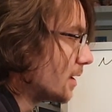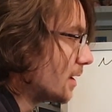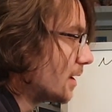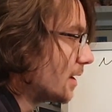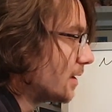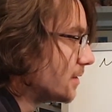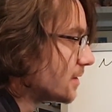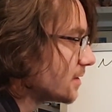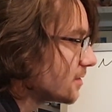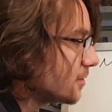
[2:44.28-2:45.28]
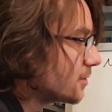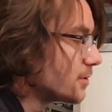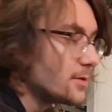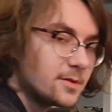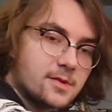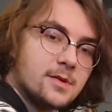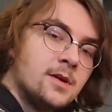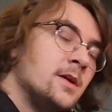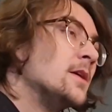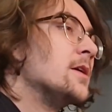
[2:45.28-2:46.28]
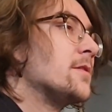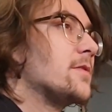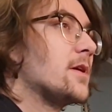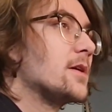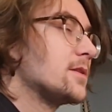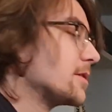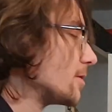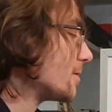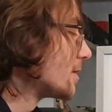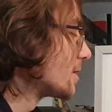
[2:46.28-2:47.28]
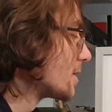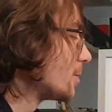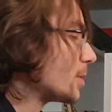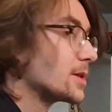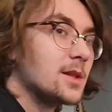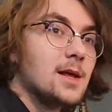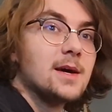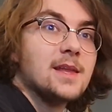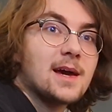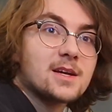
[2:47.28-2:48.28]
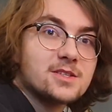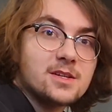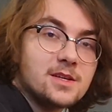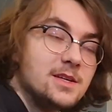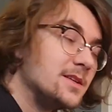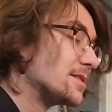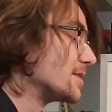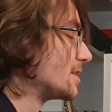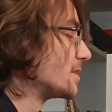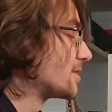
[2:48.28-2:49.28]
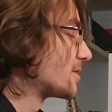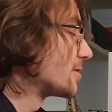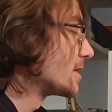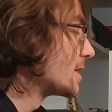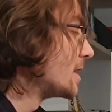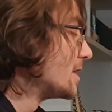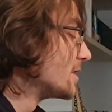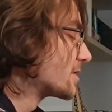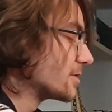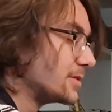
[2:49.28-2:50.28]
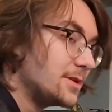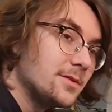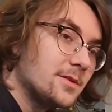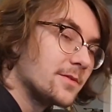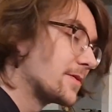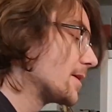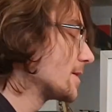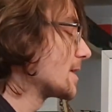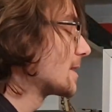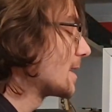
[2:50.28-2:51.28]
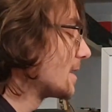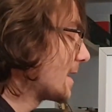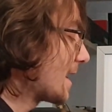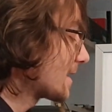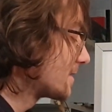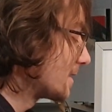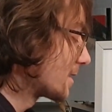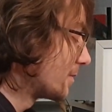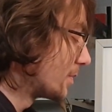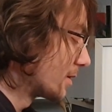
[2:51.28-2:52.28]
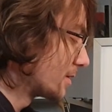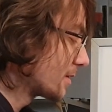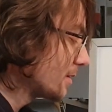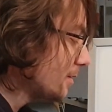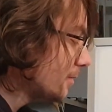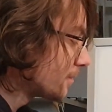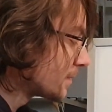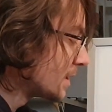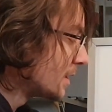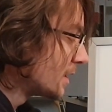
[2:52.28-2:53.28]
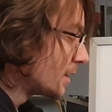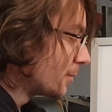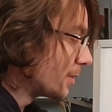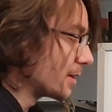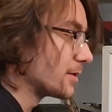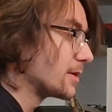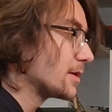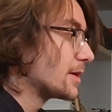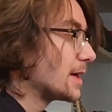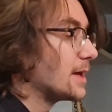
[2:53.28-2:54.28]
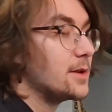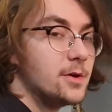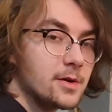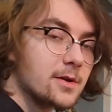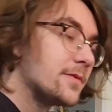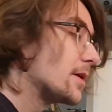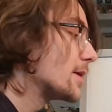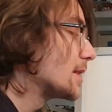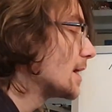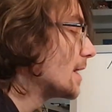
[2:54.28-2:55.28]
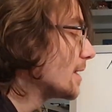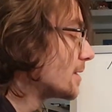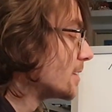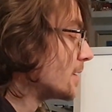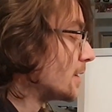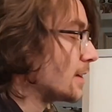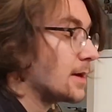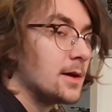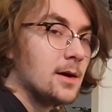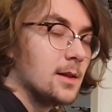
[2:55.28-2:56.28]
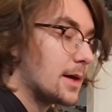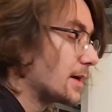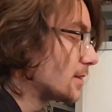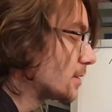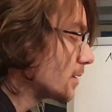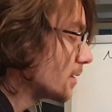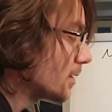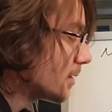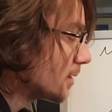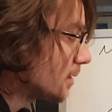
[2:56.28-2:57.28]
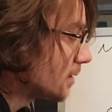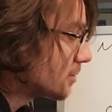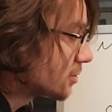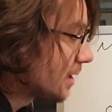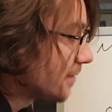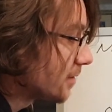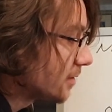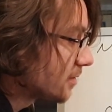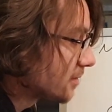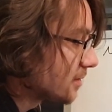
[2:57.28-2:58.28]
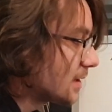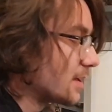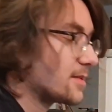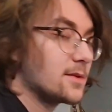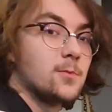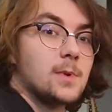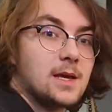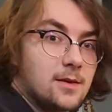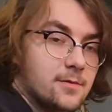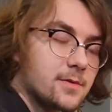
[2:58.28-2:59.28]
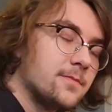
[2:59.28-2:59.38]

And these two dudes fought over what light actually is in history. So Newton thought that light acts like a particle, when on the other hand Hook thought that a light travels as a wave.